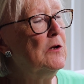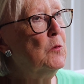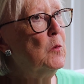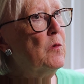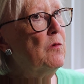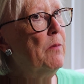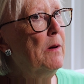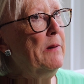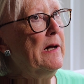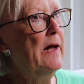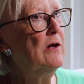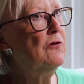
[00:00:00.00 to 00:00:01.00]
towards the
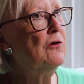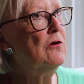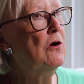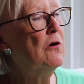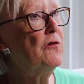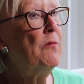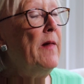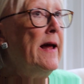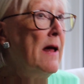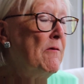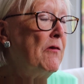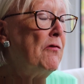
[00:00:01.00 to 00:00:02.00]
publication costs, but they
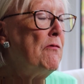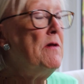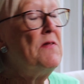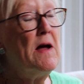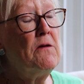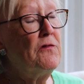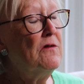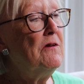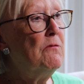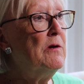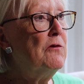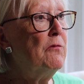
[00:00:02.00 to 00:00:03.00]
gave us
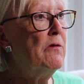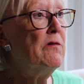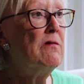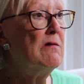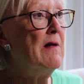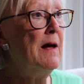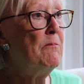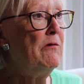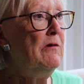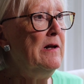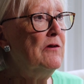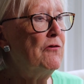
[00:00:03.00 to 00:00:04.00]
£3,000, which was
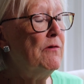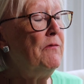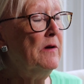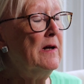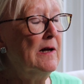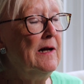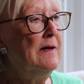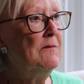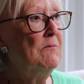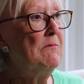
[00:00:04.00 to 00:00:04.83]
absolutely terrific, yeah.